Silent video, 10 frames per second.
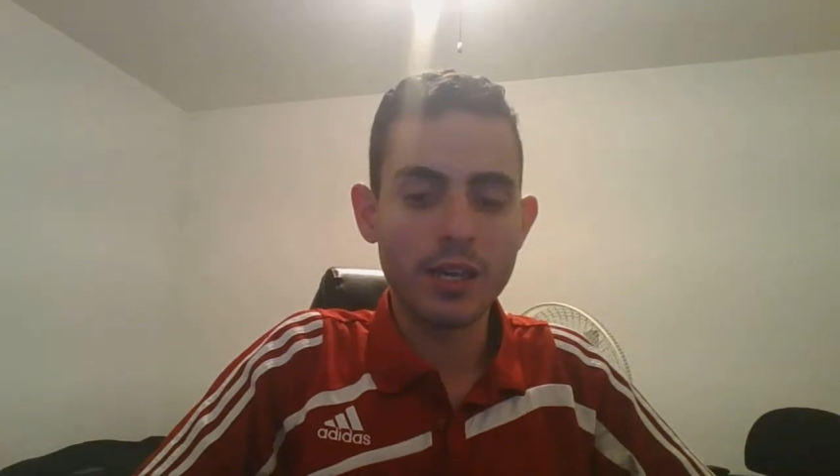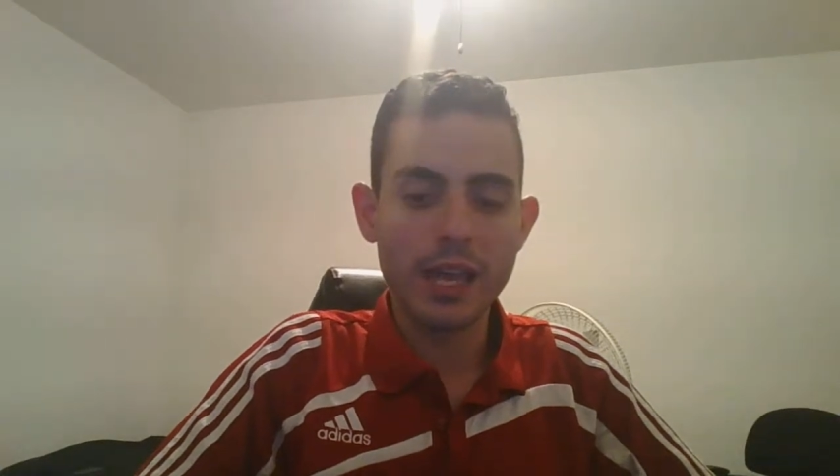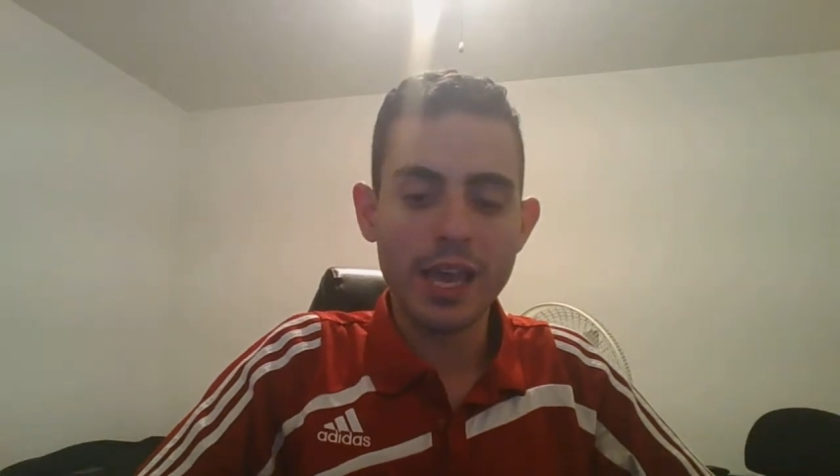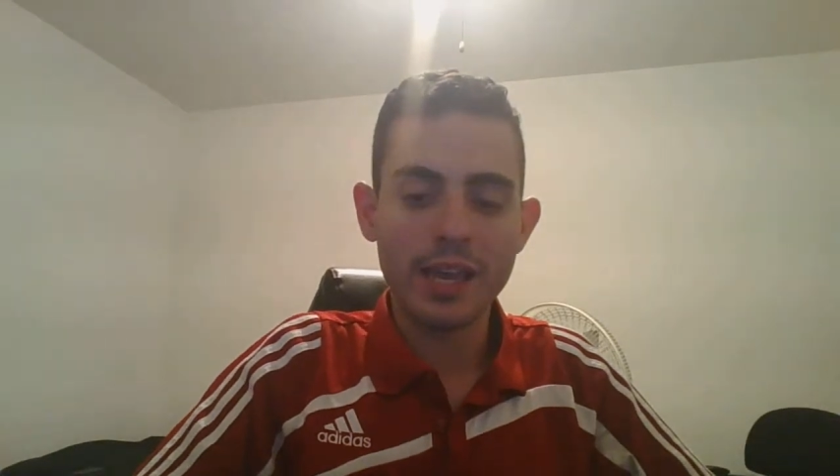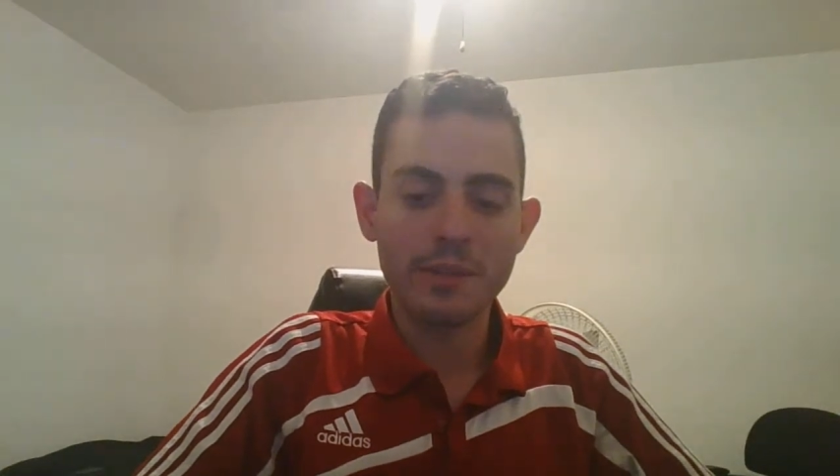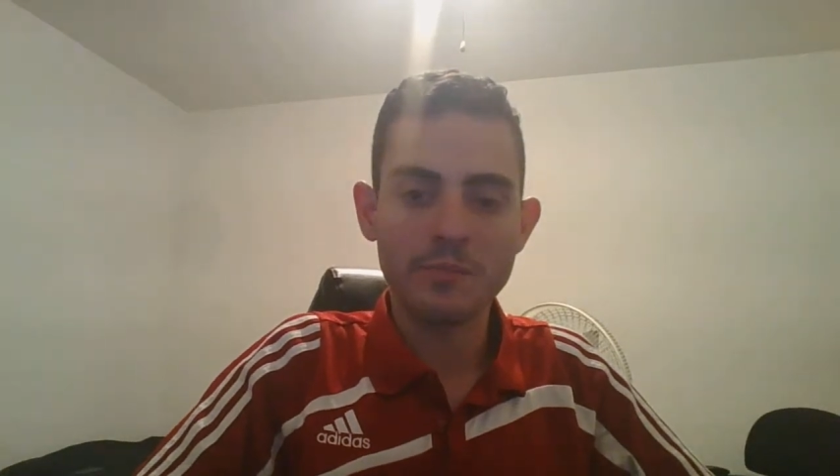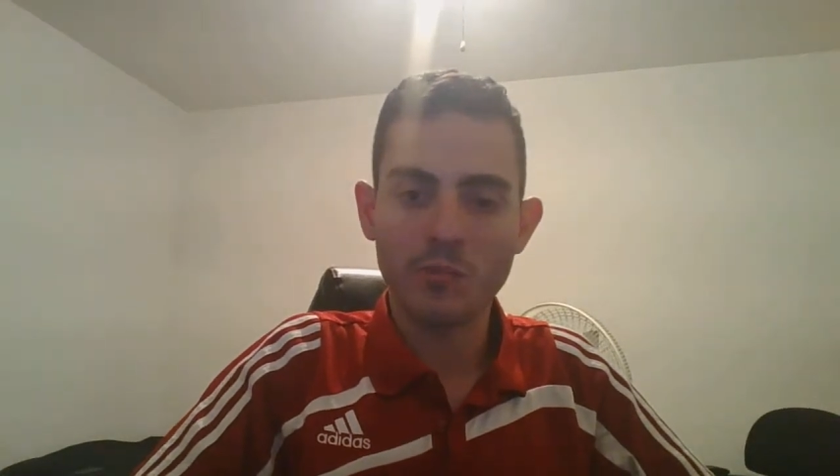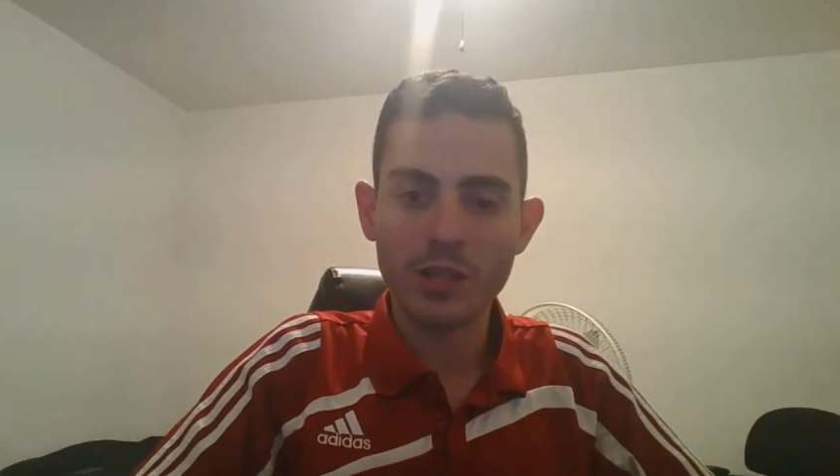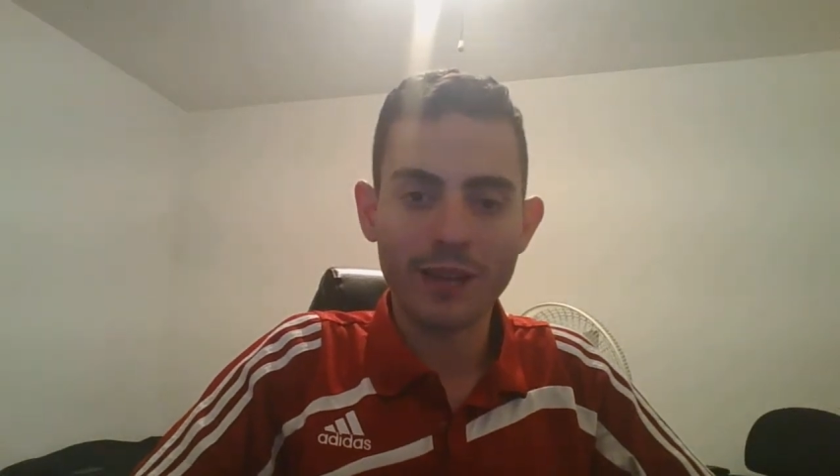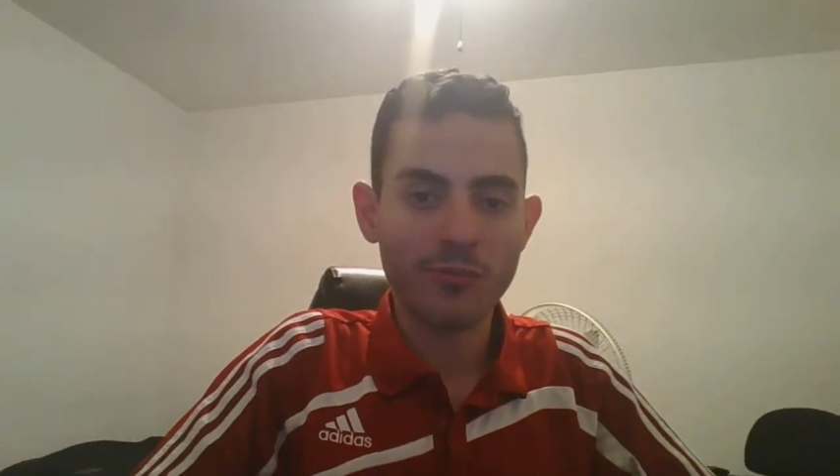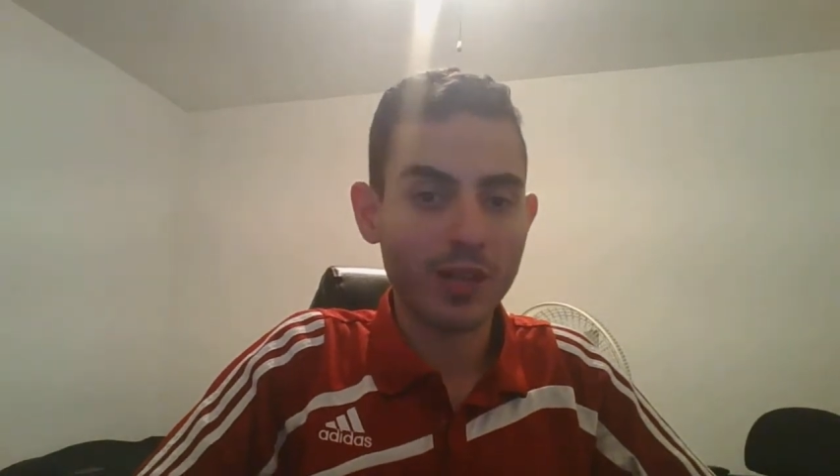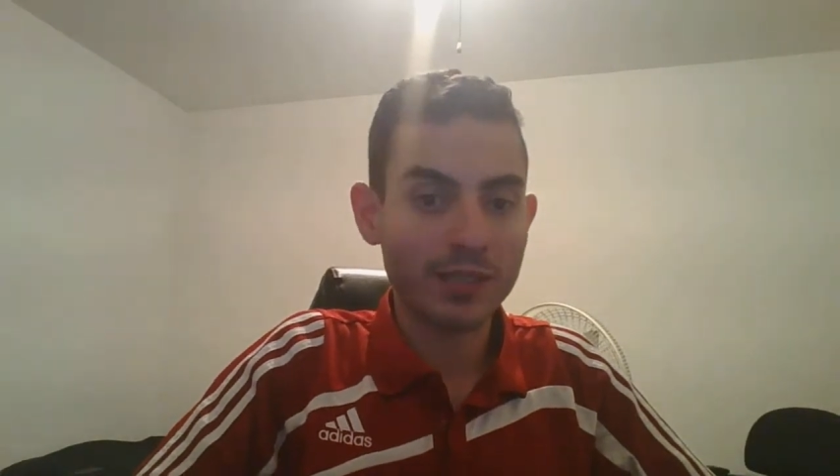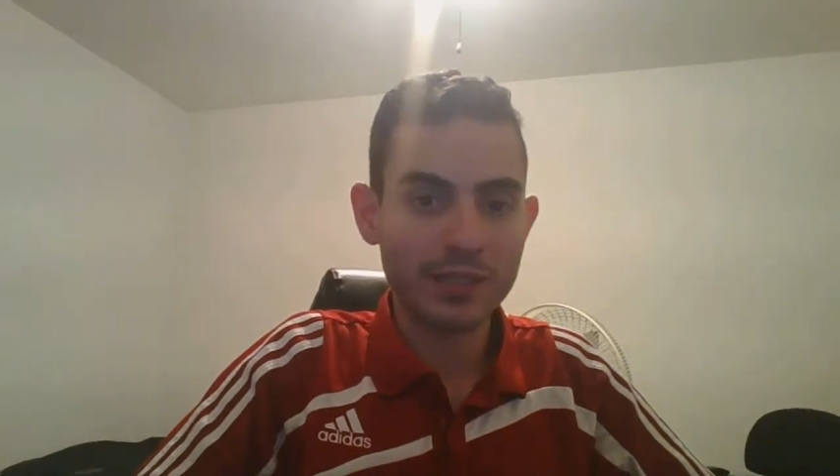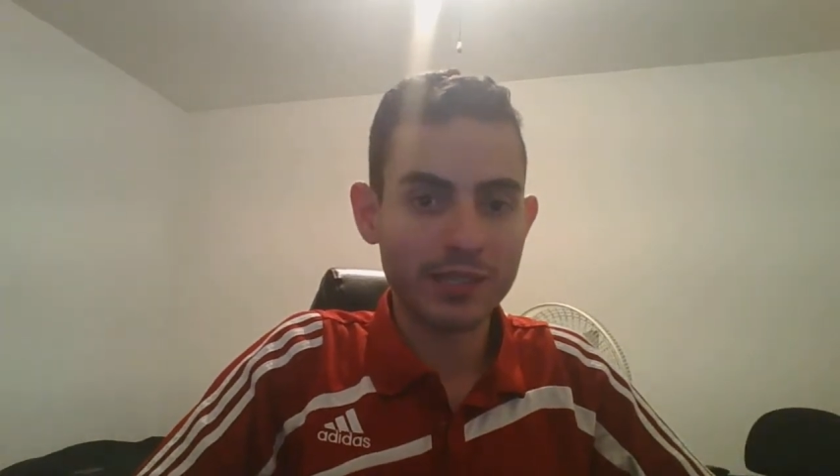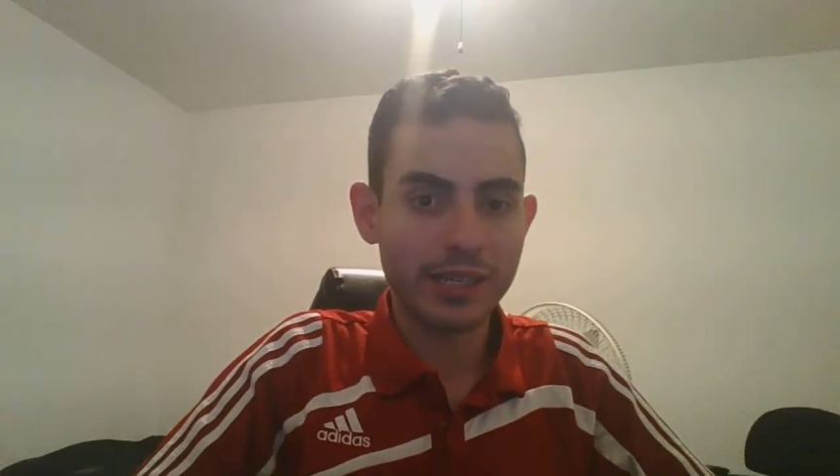And but I would, as
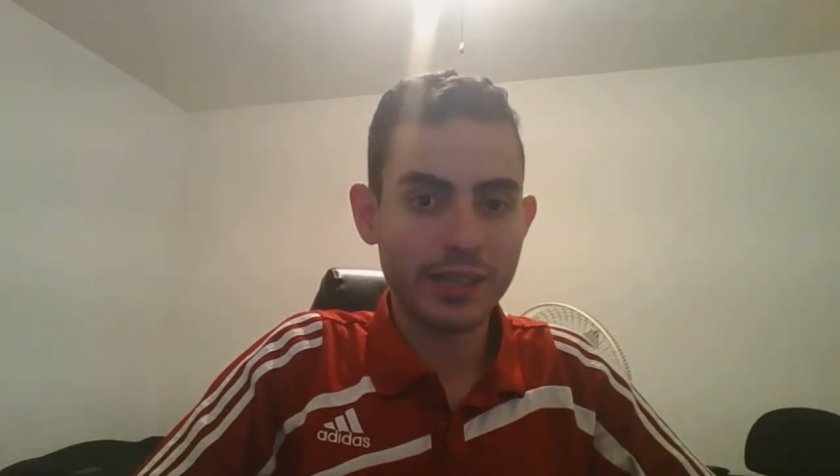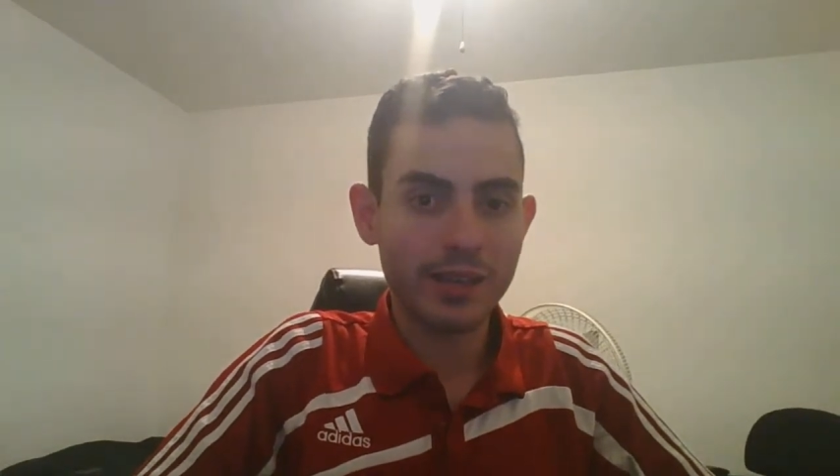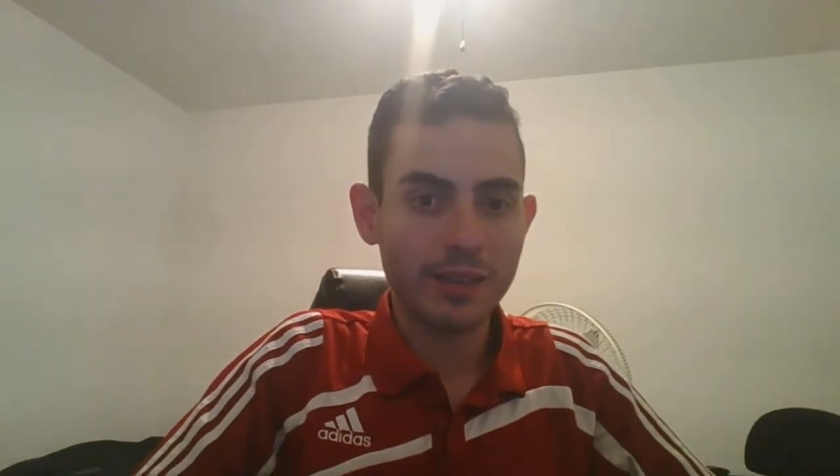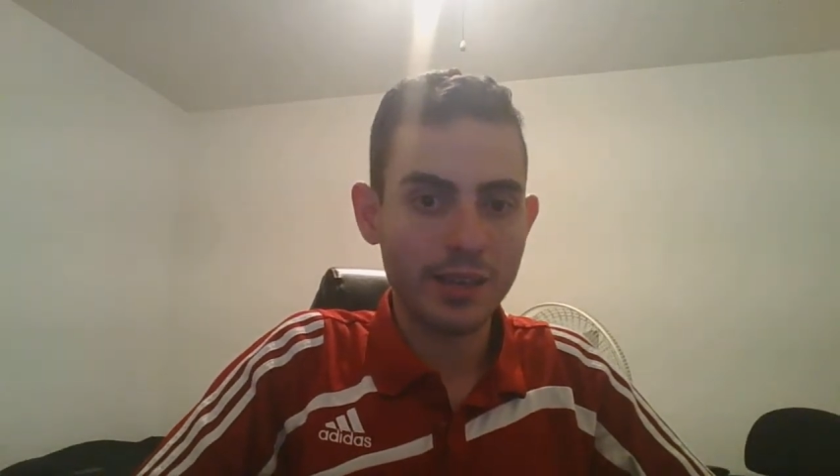I said, I,